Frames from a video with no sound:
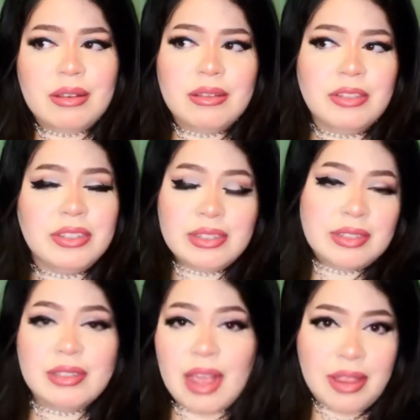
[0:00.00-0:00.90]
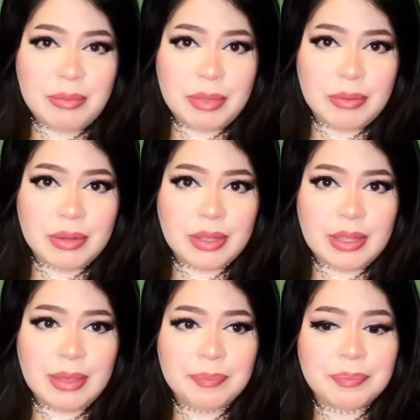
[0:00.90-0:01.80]
just the side of me,
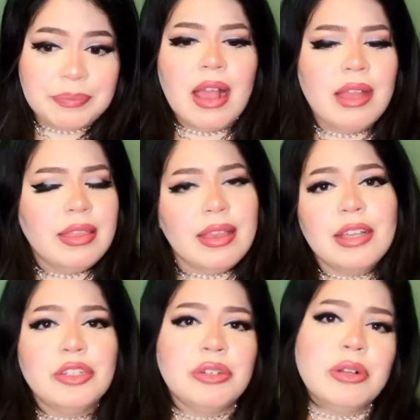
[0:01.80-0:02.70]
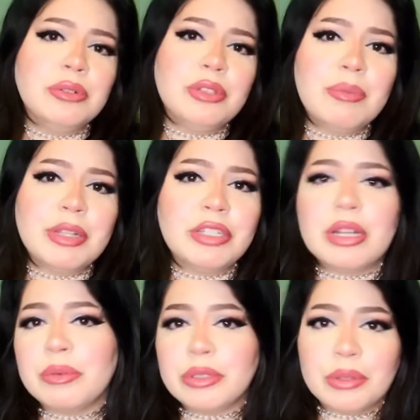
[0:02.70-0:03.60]
really. I think I struggled so much and I
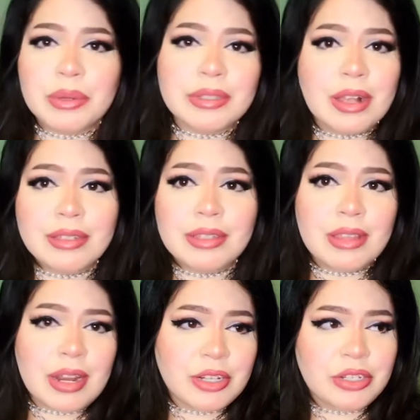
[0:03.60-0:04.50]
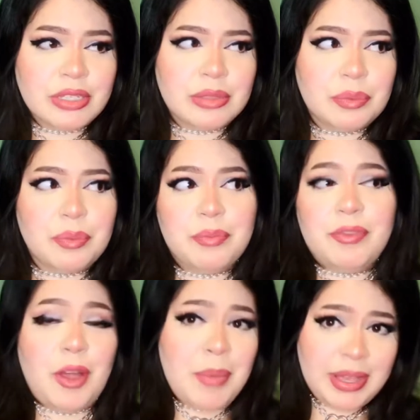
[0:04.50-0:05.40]
was so exhausted that I just
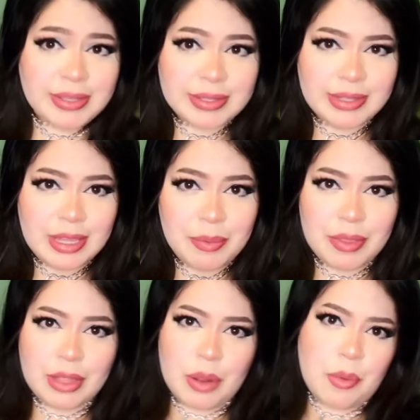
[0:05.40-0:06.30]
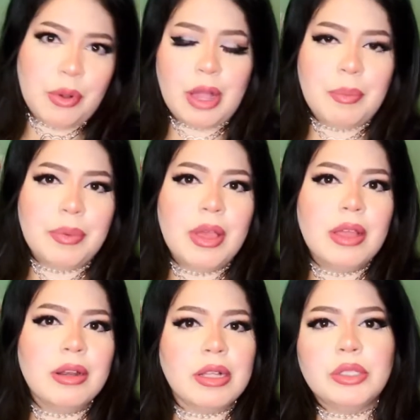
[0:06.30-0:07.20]
fell back asleep, and then I woke up
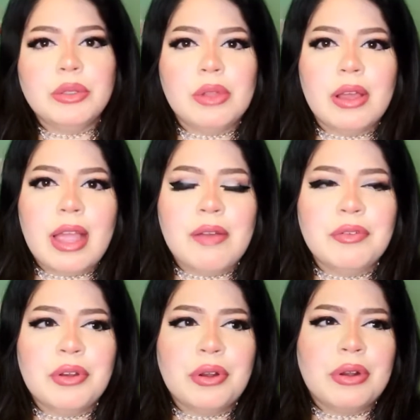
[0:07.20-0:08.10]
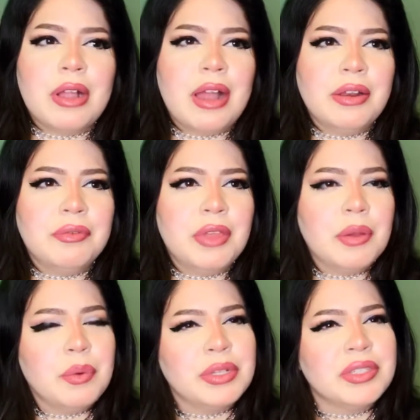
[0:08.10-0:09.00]
not too long after, kind of like,
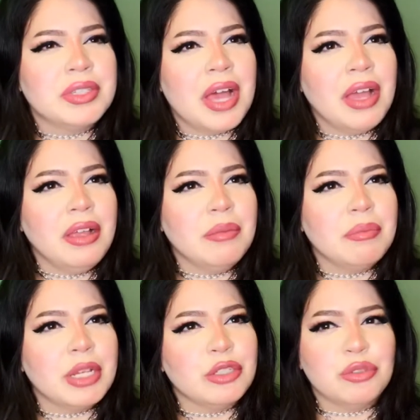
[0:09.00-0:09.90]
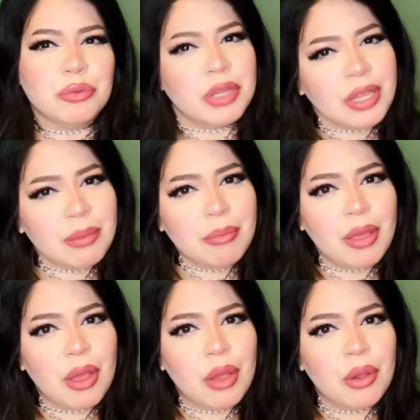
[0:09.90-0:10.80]
was that my dream?
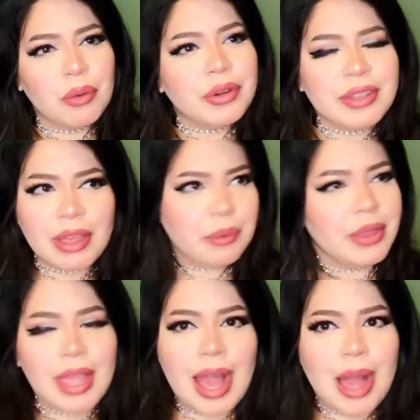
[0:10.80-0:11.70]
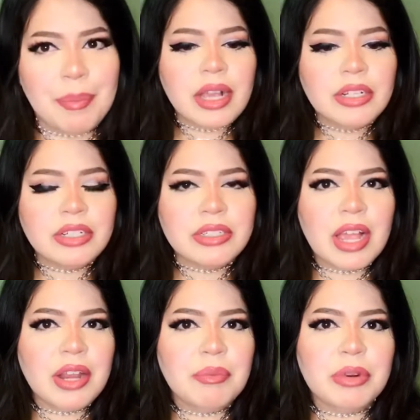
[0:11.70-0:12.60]
Or did that really happen? I just
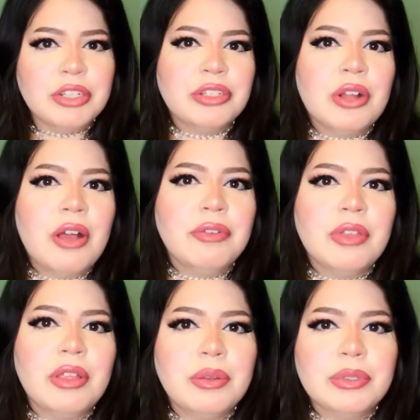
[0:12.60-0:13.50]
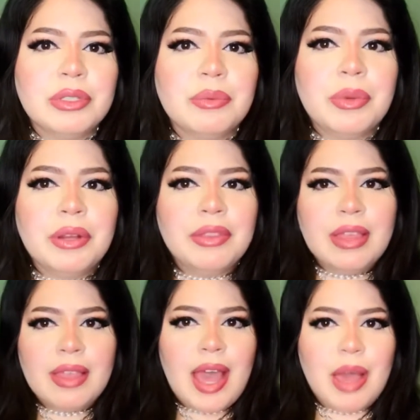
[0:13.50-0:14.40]
kind of brushed it off, thought it was a weird
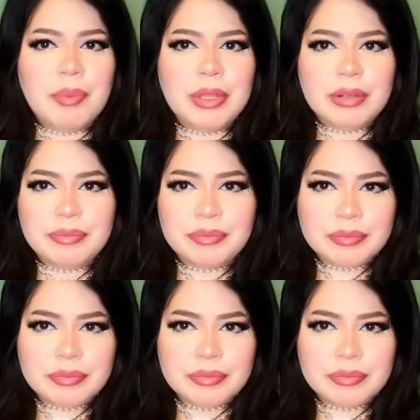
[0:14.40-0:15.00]
thing that happened.